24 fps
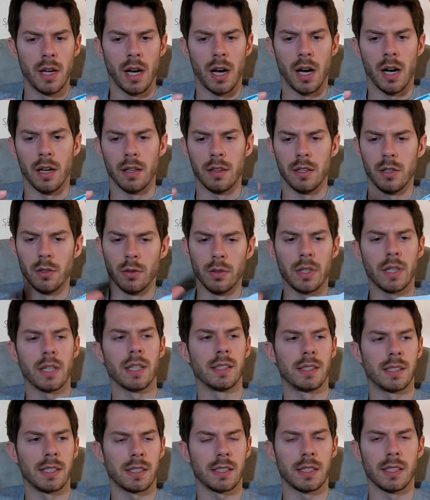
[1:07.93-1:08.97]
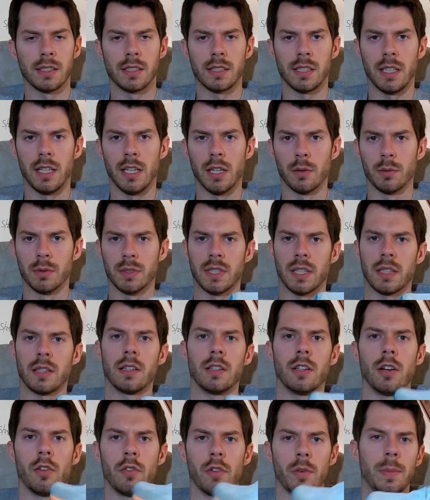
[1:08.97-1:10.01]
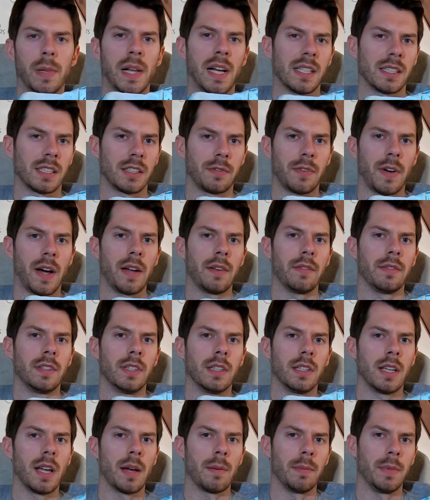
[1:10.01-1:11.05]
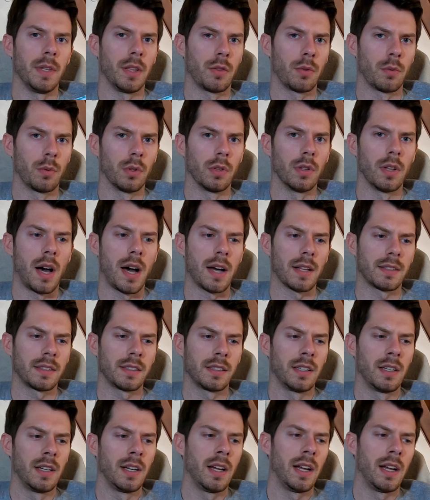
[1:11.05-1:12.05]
the only consistency here was that the NovaBlast 5 did get me through a lot,